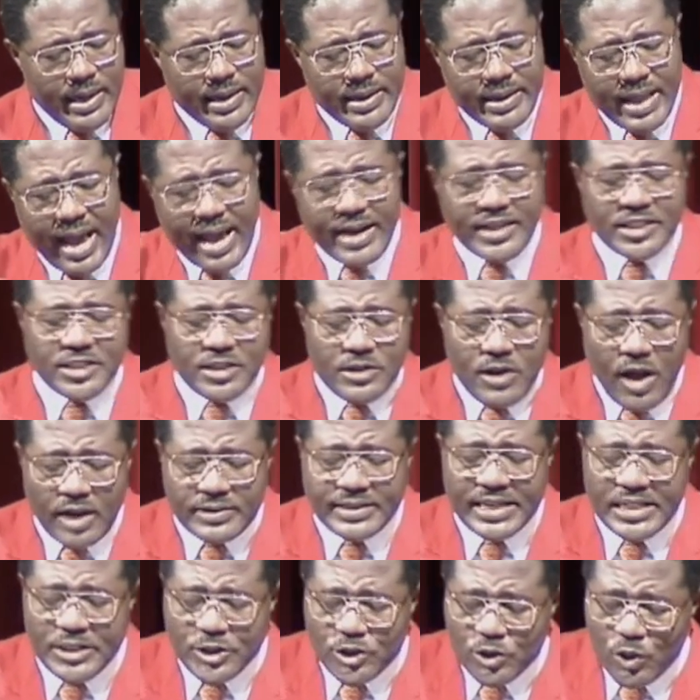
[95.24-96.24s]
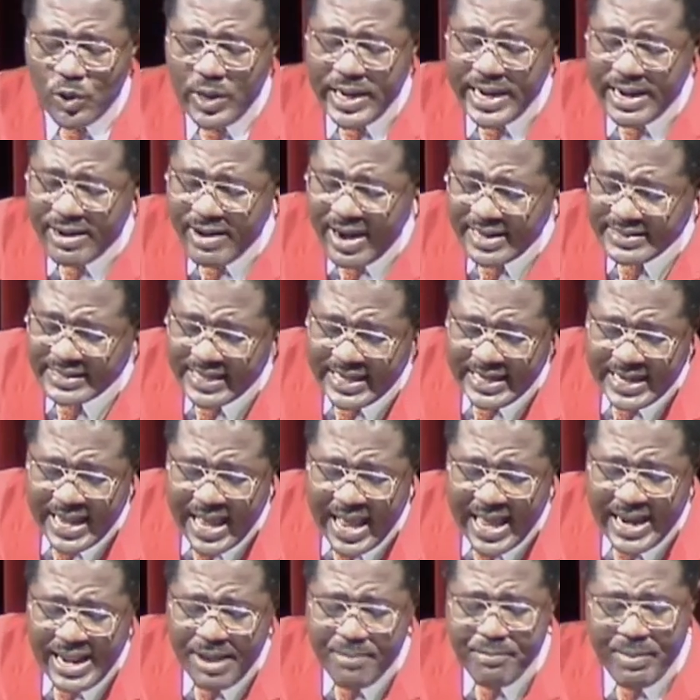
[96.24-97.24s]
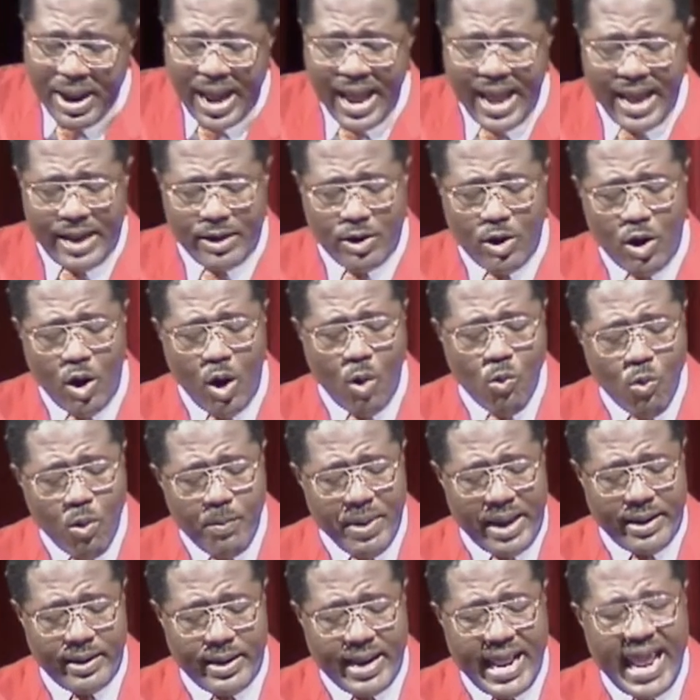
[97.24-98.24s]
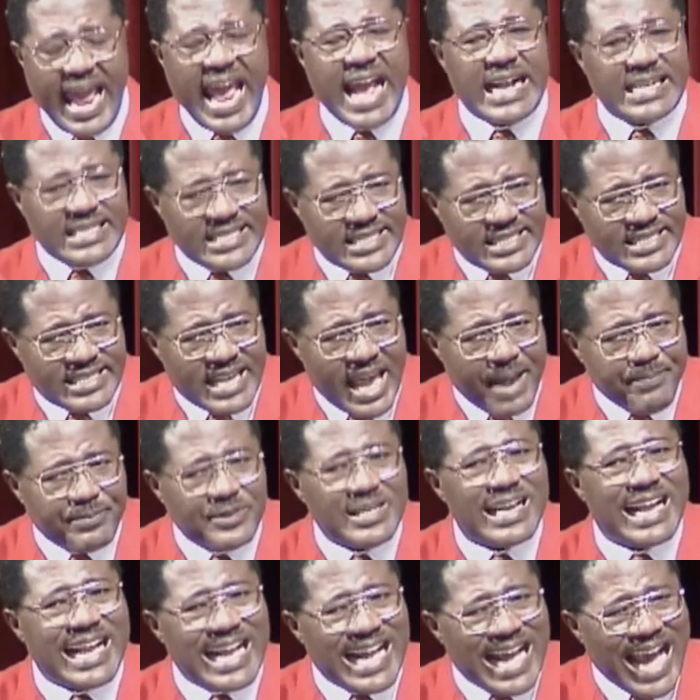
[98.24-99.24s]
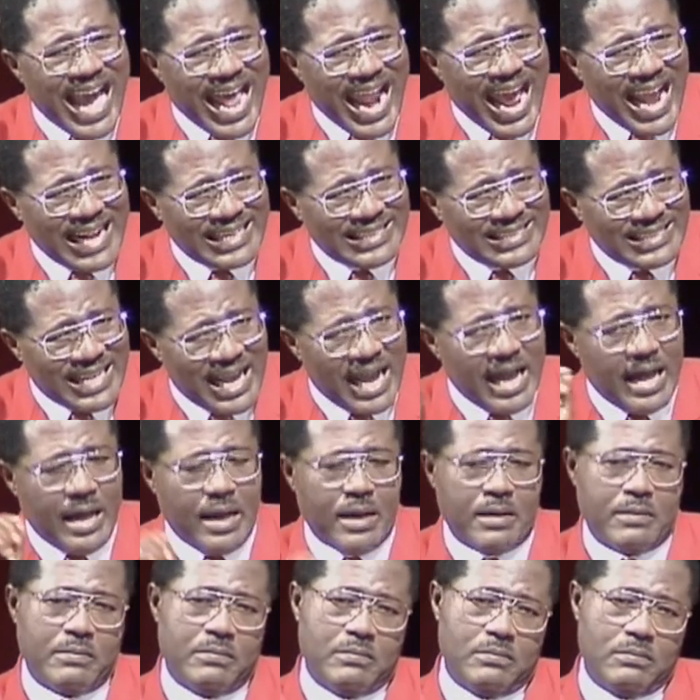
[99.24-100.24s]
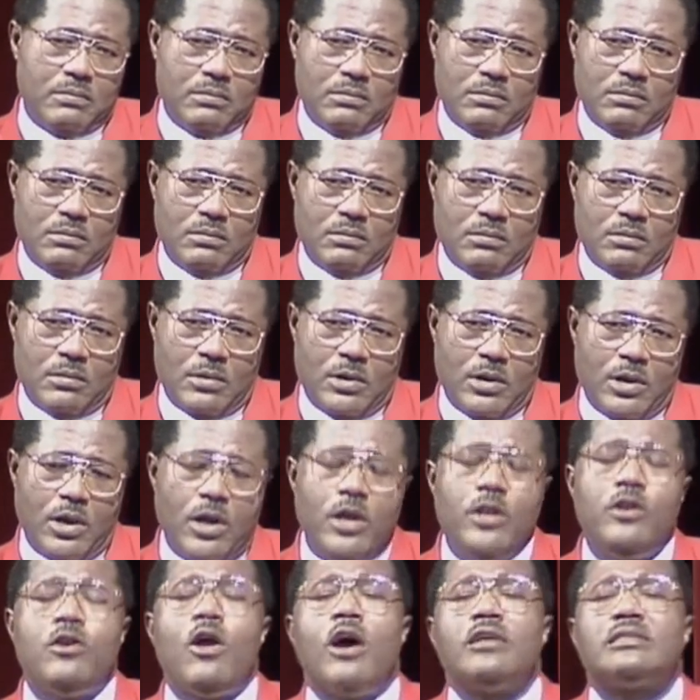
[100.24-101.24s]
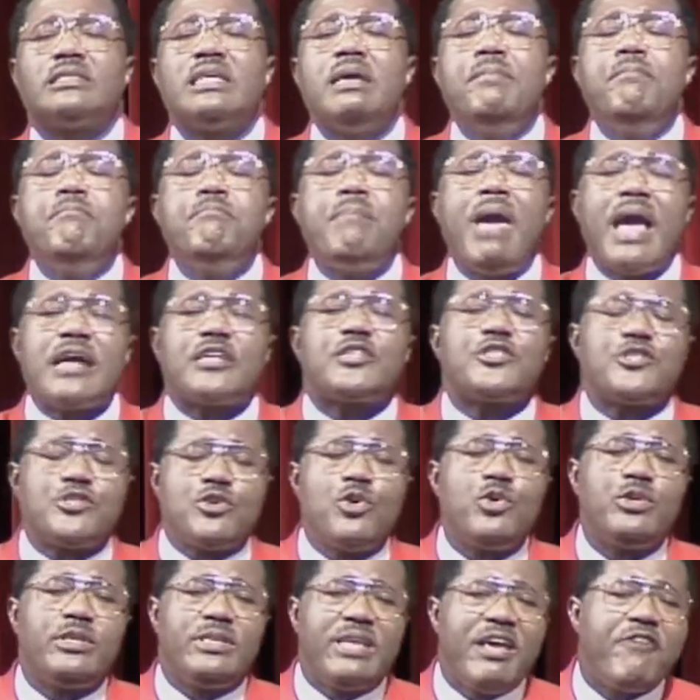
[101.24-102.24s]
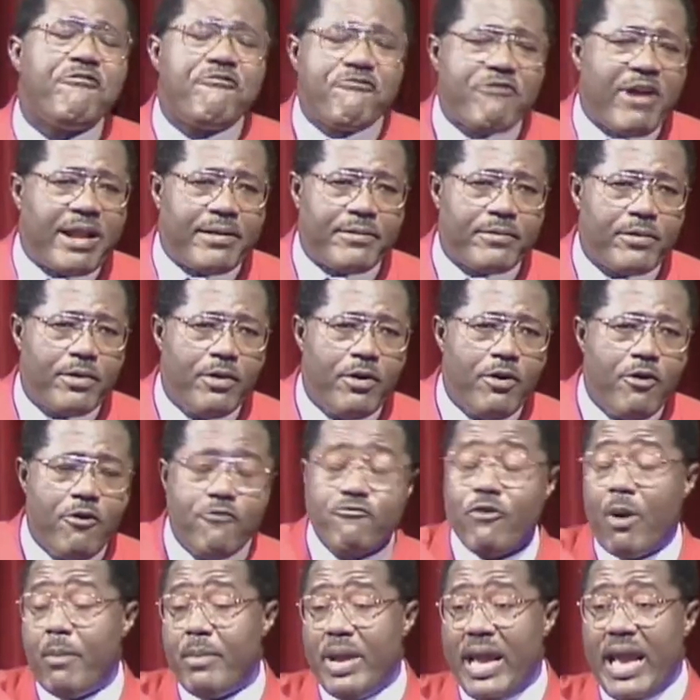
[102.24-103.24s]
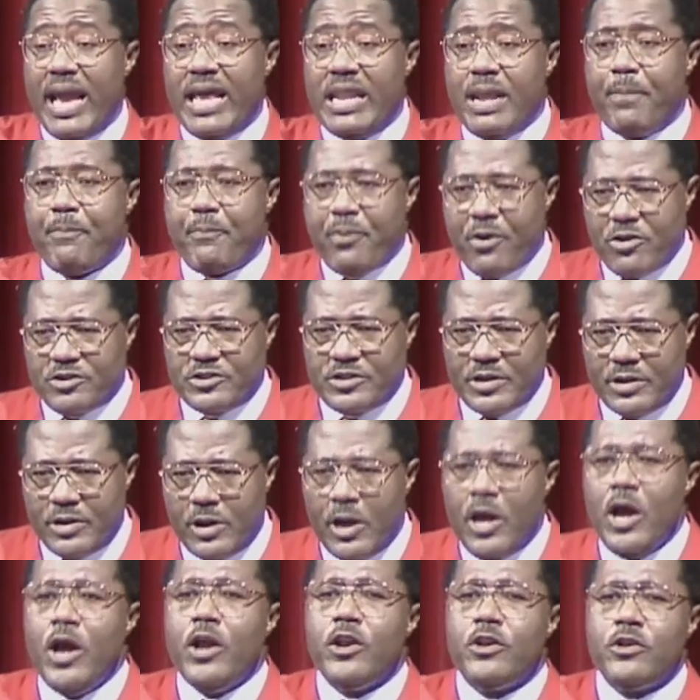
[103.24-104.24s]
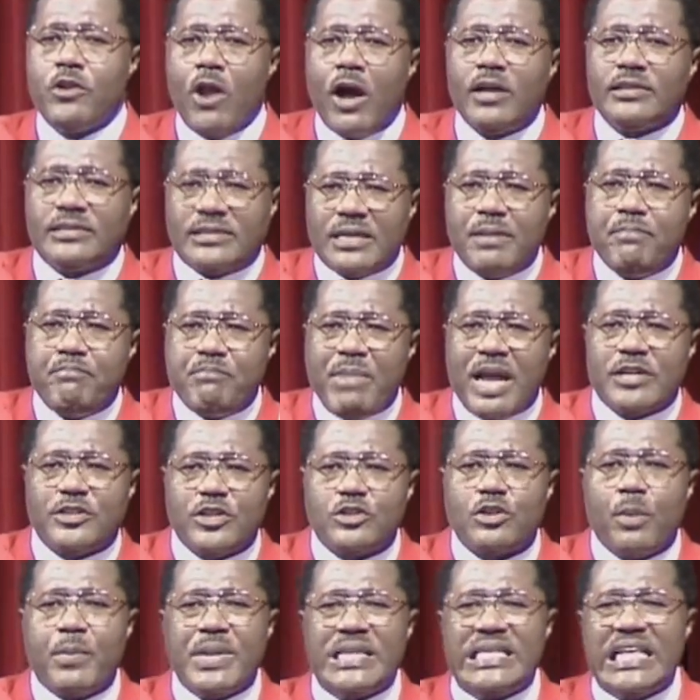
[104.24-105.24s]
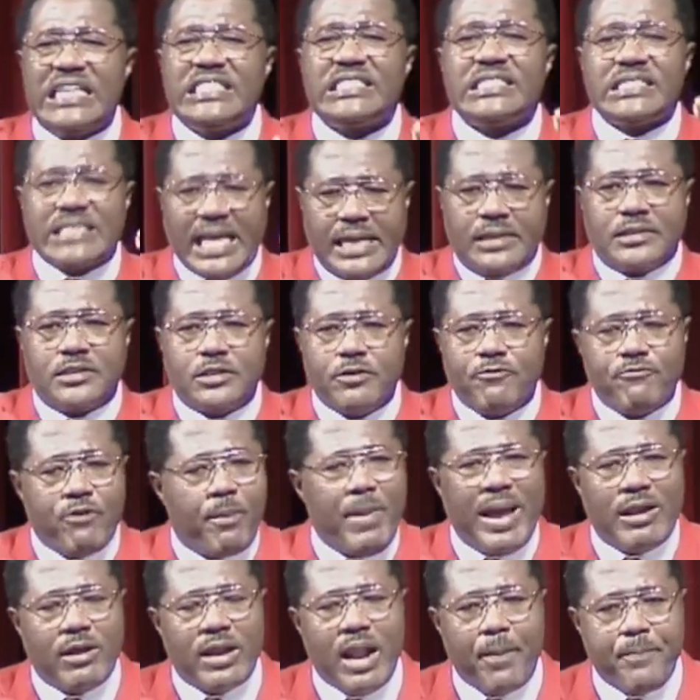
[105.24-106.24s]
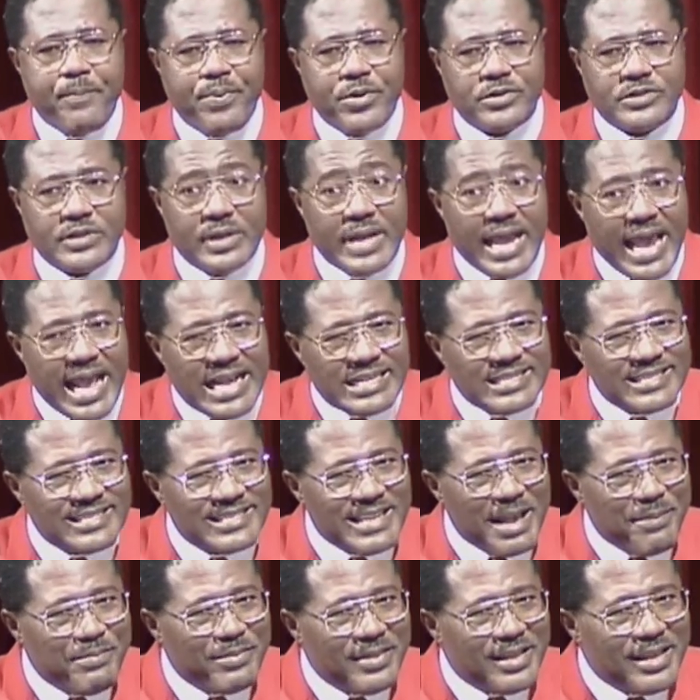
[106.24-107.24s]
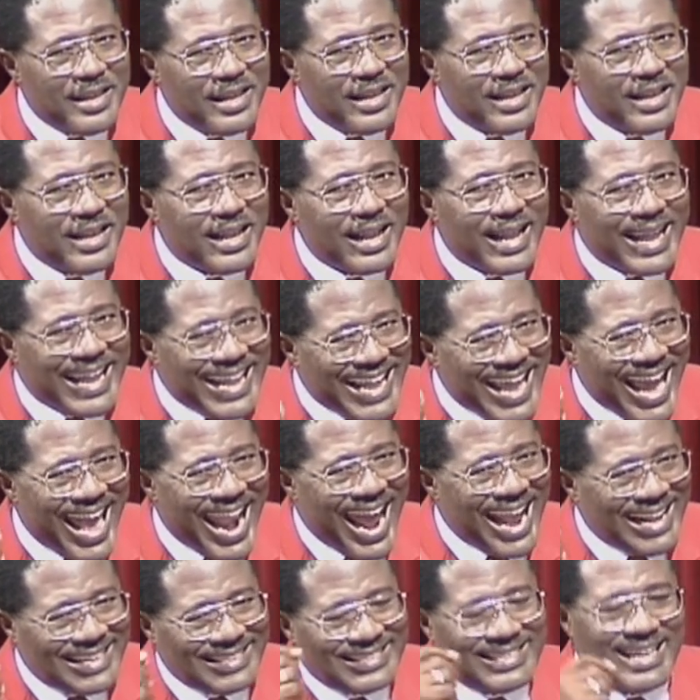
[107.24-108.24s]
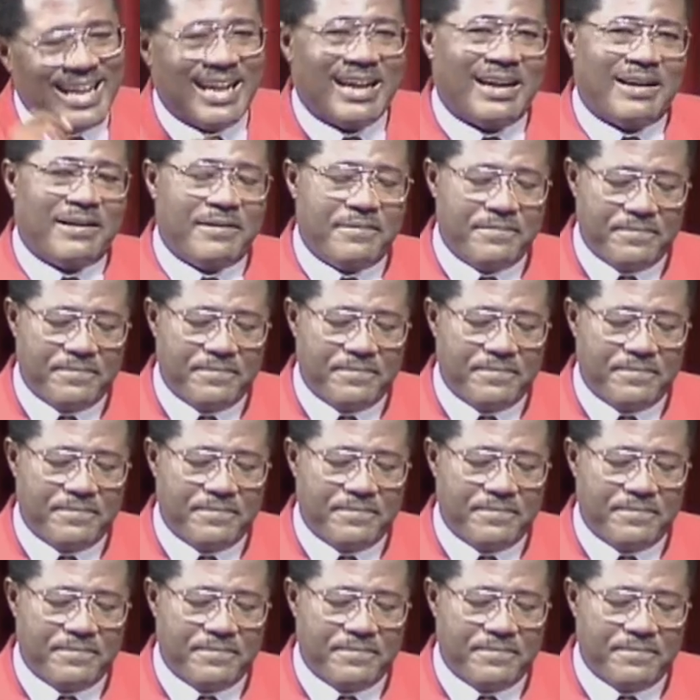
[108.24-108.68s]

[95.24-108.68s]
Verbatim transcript: There is nothing truly great in any man or woman except character. Nothing makes you different from any person. Nothing makes you to be distinct from another person except character.